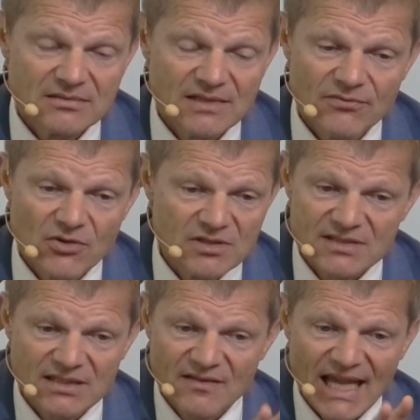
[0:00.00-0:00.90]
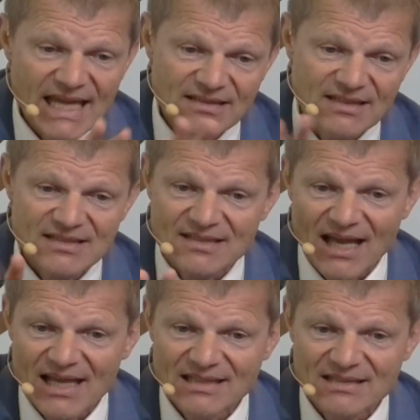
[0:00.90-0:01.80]
there was in the 80s,
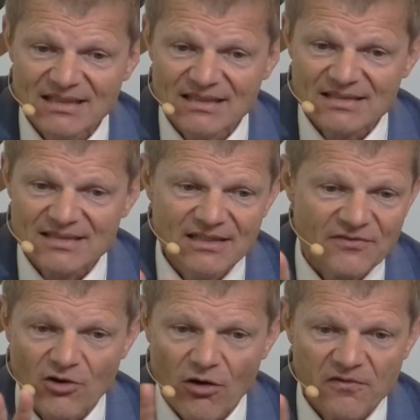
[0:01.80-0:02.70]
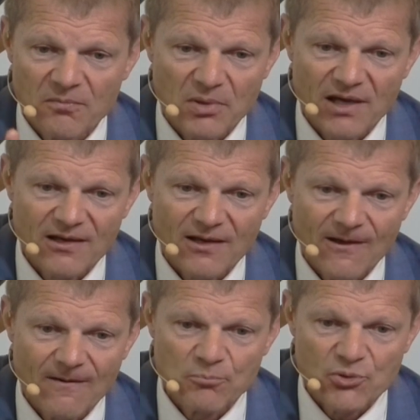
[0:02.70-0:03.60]
90s, Stephen
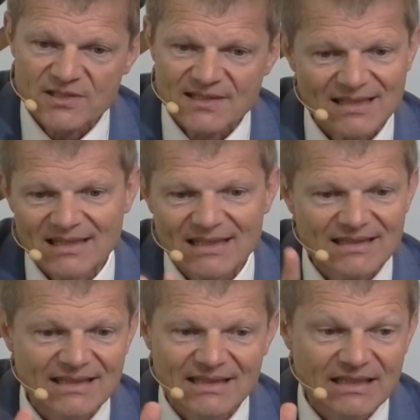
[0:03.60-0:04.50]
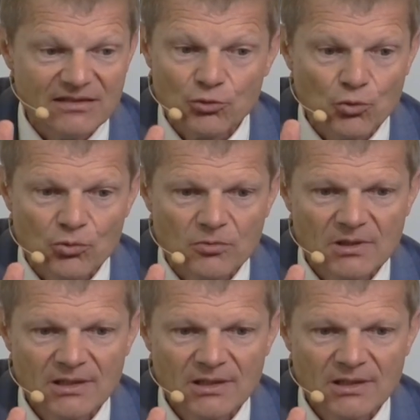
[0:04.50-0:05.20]
Offenbacher, prostaglandin E2.